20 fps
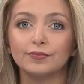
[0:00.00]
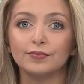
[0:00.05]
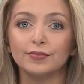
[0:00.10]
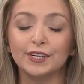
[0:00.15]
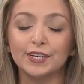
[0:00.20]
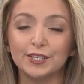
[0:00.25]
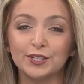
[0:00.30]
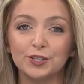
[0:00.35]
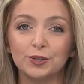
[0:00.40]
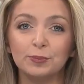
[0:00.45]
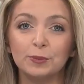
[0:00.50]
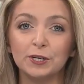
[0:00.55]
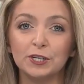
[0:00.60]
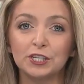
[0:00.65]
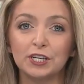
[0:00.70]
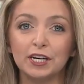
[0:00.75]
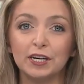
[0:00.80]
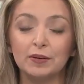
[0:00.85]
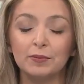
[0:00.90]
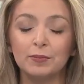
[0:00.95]
Thanks so much,
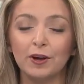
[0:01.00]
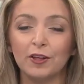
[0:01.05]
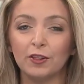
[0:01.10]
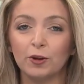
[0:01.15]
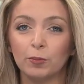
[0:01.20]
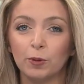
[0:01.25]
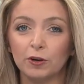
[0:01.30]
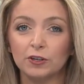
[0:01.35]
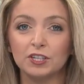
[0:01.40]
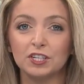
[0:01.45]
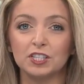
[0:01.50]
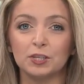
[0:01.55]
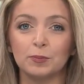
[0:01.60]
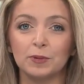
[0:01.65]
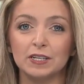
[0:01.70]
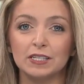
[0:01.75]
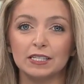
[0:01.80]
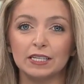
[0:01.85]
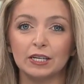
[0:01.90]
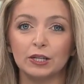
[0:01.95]
Kim. Other
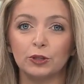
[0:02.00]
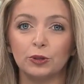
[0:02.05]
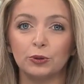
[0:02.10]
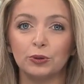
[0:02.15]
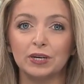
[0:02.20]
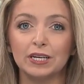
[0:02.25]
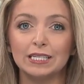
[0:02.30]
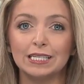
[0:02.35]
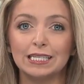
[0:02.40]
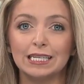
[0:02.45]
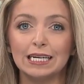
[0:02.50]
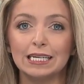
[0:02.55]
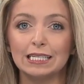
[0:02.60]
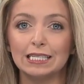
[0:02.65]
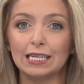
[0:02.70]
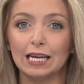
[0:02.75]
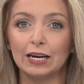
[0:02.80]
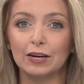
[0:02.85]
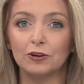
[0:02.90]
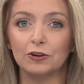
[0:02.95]
participants included State
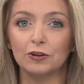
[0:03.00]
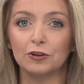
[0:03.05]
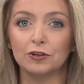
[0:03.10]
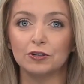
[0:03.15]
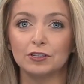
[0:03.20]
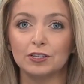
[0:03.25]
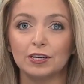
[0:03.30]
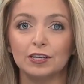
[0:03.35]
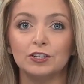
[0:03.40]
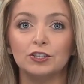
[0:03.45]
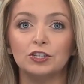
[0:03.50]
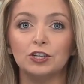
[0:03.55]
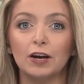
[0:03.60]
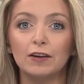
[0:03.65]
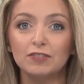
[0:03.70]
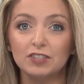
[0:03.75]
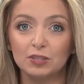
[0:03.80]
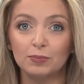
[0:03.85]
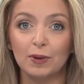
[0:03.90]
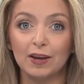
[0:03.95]
Senators
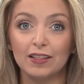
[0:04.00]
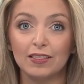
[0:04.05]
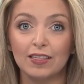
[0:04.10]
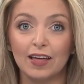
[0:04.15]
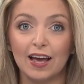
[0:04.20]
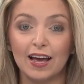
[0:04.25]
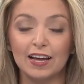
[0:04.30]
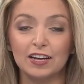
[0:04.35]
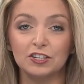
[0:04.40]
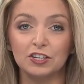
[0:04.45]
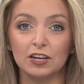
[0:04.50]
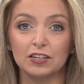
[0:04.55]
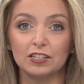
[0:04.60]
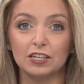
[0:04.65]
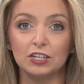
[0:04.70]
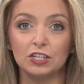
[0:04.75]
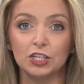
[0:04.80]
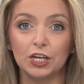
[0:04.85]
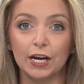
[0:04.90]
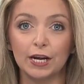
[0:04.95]
Jeff Smith and Jesse
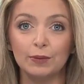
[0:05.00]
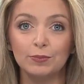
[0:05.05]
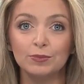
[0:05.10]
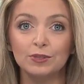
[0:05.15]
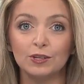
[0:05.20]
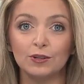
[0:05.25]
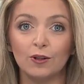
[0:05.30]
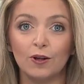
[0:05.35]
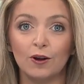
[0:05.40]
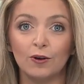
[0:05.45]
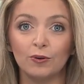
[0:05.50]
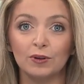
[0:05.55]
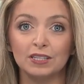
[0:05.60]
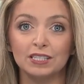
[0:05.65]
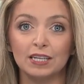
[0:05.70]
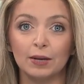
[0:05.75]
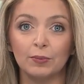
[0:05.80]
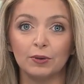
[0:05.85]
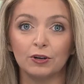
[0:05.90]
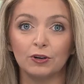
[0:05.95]
James, along with
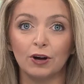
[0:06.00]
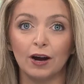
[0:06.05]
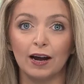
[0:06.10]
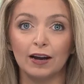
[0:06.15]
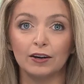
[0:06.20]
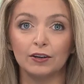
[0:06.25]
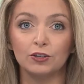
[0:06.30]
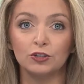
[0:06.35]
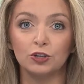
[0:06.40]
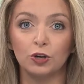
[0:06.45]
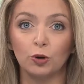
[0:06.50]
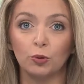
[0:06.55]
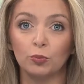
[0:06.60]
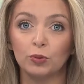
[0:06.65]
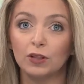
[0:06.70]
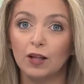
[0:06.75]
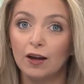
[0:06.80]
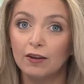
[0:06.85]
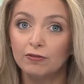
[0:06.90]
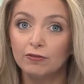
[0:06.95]
Democrat Joe
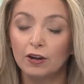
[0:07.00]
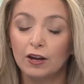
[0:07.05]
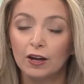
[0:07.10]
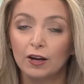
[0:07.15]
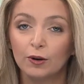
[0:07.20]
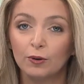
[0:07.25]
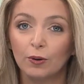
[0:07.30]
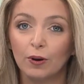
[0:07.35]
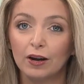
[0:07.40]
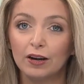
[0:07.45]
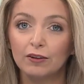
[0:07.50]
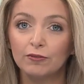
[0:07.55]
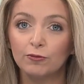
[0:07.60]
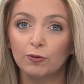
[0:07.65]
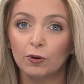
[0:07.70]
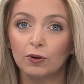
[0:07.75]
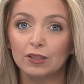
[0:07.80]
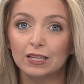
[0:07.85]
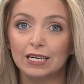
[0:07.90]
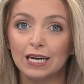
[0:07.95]
Plouff, running
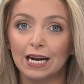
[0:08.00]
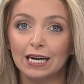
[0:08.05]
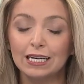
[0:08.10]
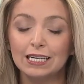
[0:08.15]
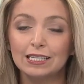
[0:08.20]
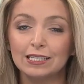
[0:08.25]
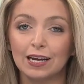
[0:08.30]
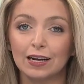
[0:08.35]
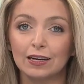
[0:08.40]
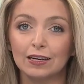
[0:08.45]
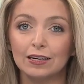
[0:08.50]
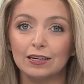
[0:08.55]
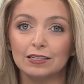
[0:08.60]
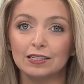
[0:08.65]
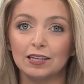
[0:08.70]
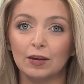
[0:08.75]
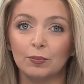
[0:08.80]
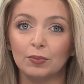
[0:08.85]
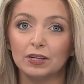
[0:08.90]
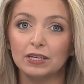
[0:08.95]
for the 92nd
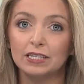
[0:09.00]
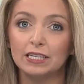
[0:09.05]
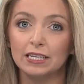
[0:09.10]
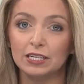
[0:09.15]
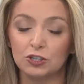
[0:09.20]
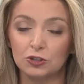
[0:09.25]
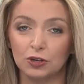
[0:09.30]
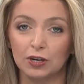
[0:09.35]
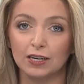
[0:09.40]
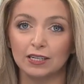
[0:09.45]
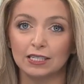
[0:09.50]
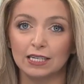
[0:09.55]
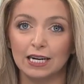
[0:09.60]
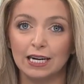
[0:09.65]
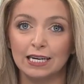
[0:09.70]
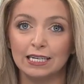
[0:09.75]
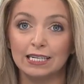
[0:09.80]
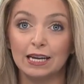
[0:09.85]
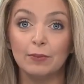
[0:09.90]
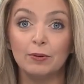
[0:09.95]
Assembly District,
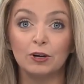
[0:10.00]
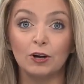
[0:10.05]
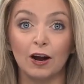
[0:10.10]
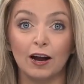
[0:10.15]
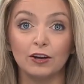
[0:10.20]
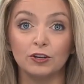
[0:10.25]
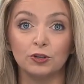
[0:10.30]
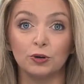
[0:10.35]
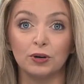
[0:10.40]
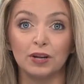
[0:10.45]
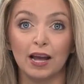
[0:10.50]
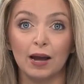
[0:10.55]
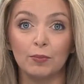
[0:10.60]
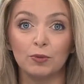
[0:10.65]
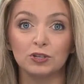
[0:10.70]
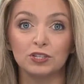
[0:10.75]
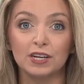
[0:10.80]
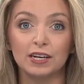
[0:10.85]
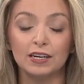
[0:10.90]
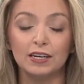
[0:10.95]
and Democrat Jodi
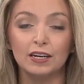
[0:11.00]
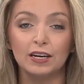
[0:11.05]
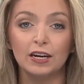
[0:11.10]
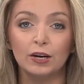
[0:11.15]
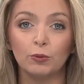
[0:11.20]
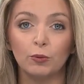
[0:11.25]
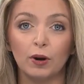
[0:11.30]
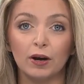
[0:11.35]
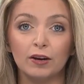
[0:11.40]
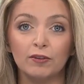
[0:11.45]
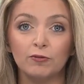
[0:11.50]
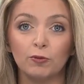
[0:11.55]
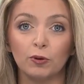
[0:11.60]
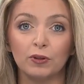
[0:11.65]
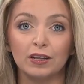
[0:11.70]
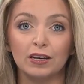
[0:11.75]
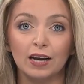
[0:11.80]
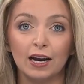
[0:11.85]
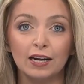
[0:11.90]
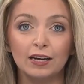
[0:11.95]
Emerson, running for
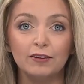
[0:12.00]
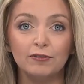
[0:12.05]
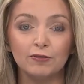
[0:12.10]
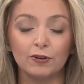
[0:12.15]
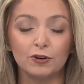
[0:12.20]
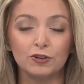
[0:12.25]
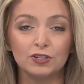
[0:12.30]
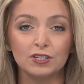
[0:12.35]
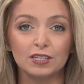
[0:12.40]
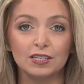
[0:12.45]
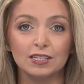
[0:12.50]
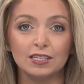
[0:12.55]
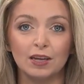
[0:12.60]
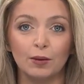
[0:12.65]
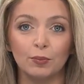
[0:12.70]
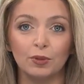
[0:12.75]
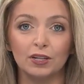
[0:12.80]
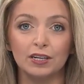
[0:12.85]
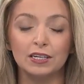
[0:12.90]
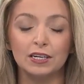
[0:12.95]
the 91st
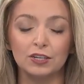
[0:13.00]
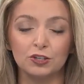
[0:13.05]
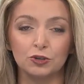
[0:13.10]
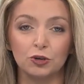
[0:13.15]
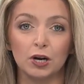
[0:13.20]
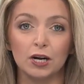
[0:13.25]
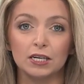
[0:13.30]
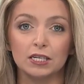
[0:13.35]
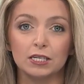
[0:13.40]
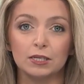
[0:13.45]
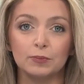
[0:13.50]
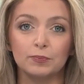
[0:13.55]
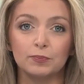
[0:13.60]
Assembly District.